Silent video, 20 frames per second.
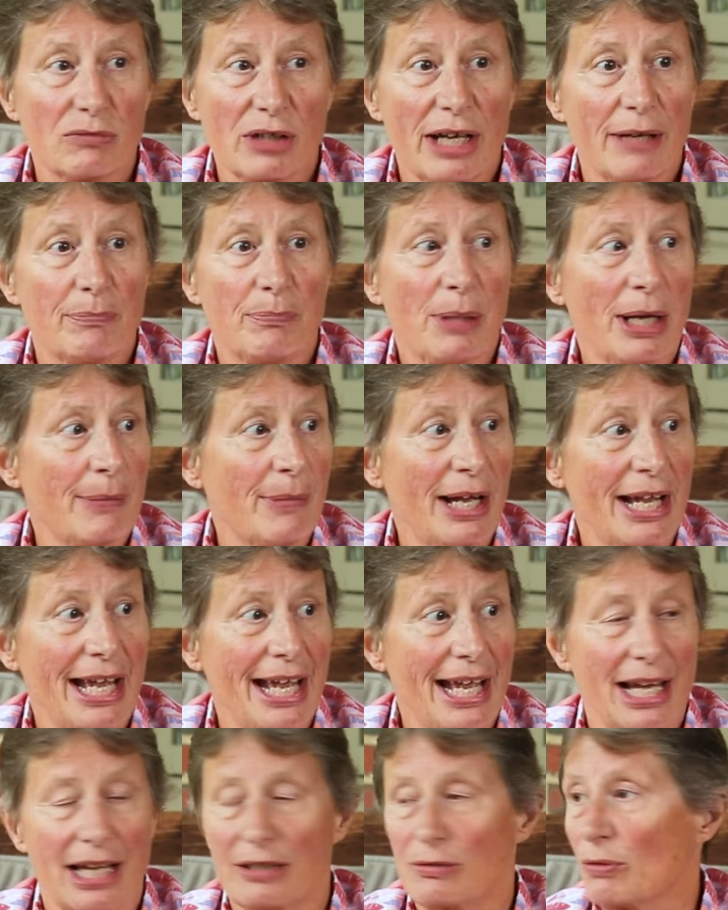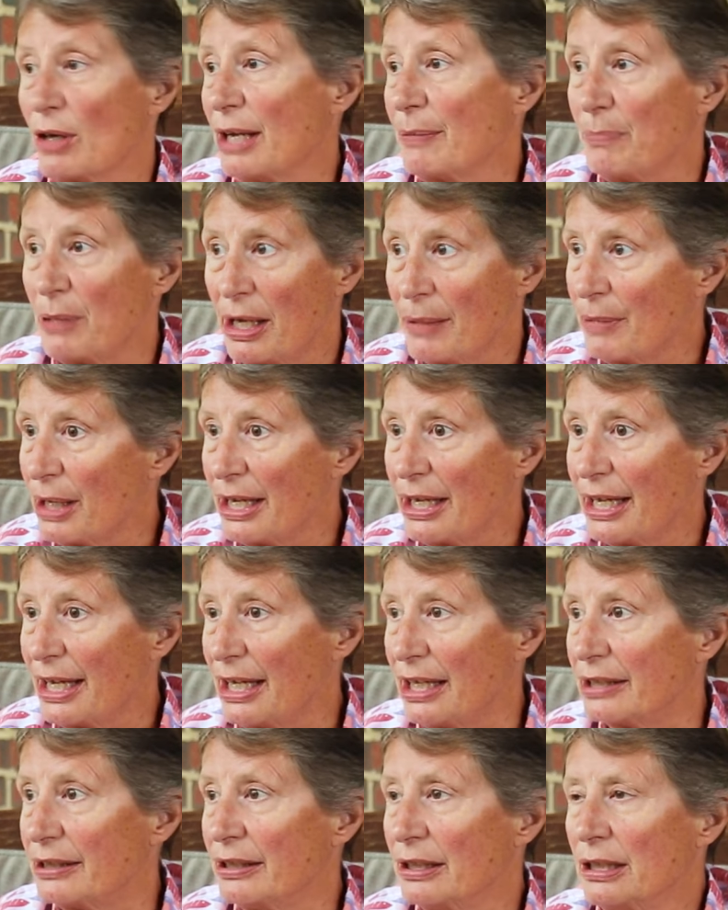right by my hand, right by my
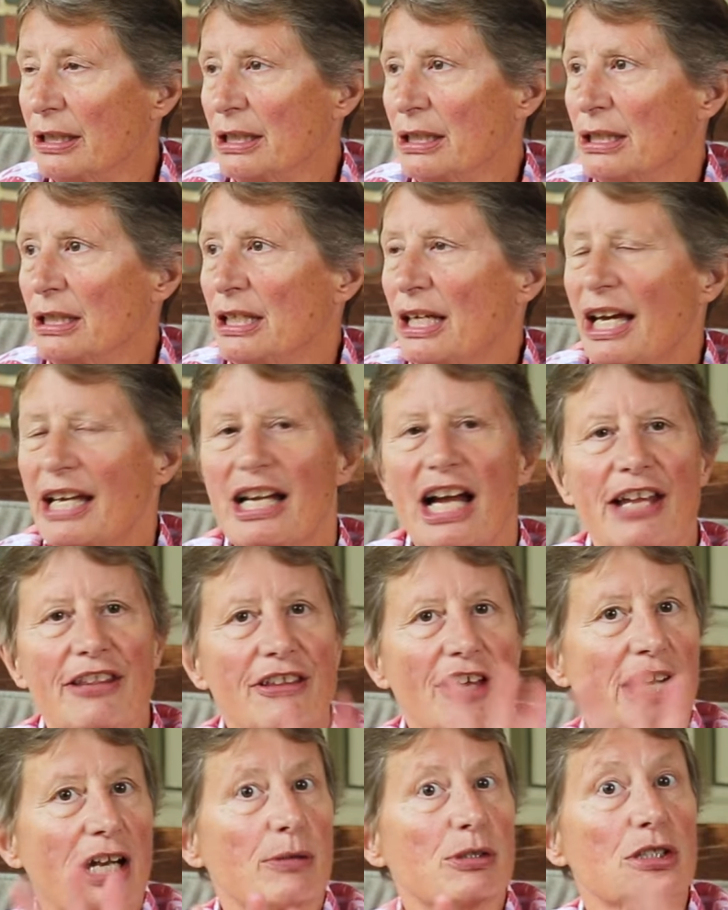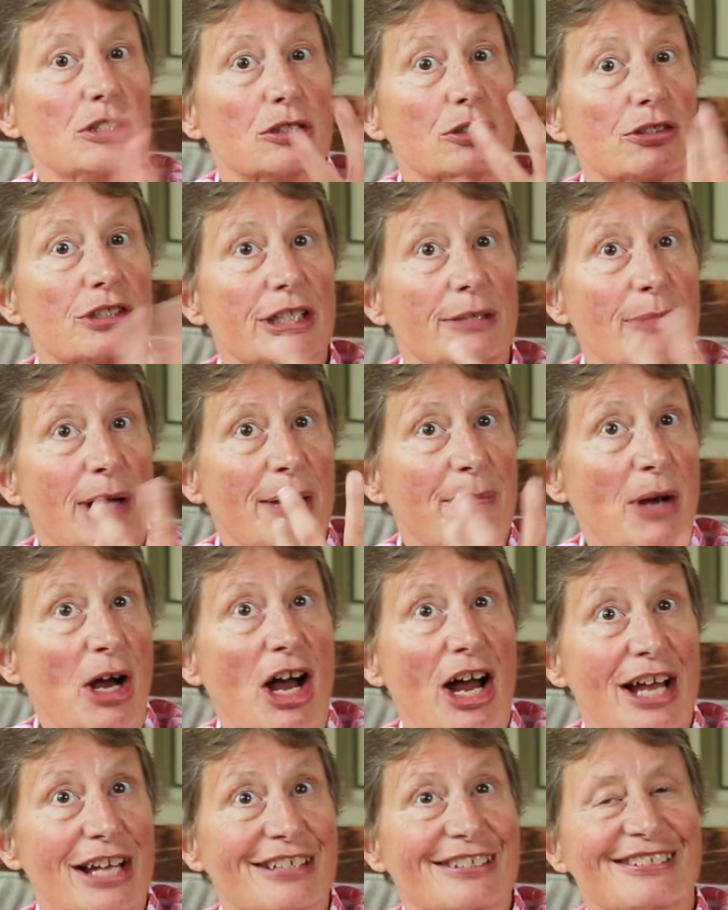head. And I thought I was losing my
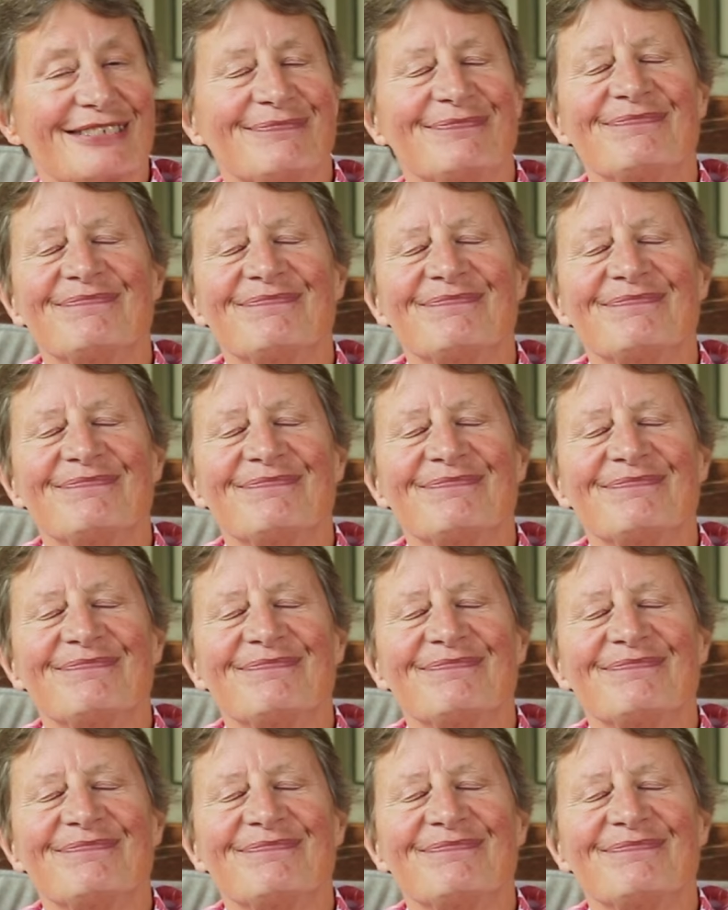mind.